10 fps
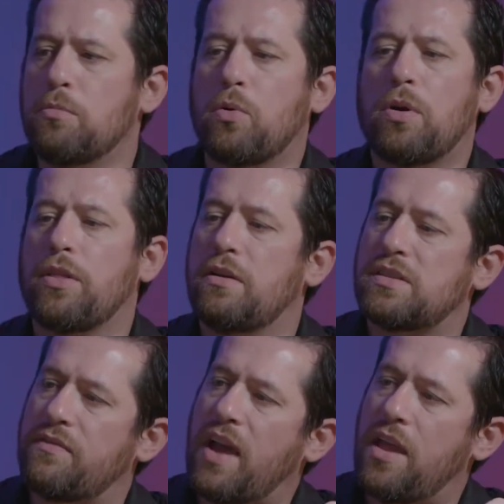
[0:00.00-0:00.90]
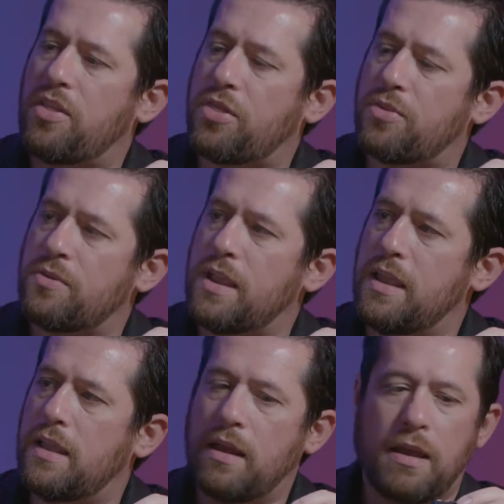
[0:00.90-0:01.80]
more of those. I've got
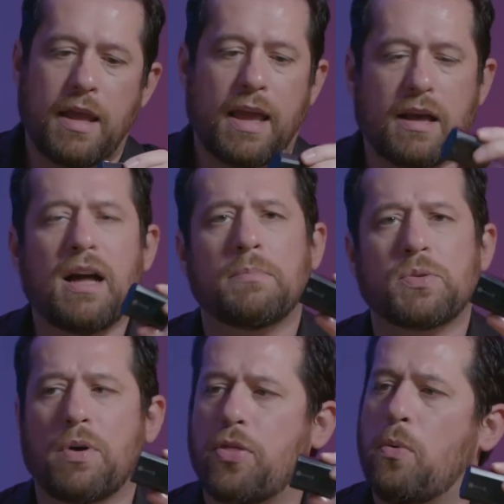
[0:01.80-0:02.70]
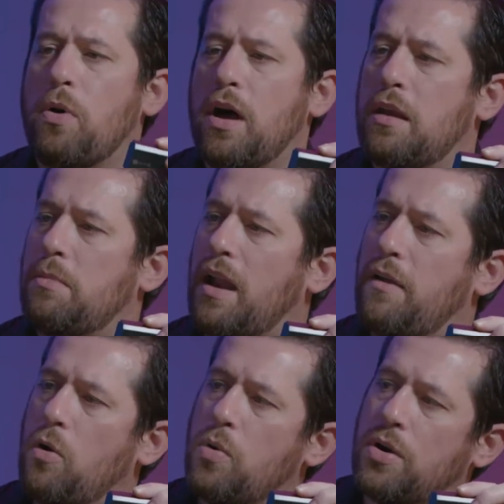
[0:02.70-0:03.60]
3. It comes with the one, but
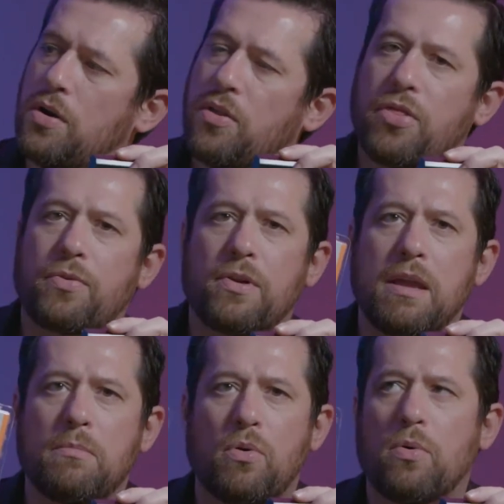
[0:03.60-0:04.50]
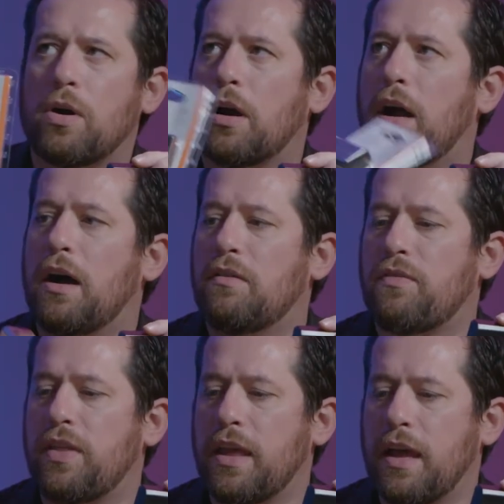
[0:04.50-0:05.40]
I ordered 3 more of the,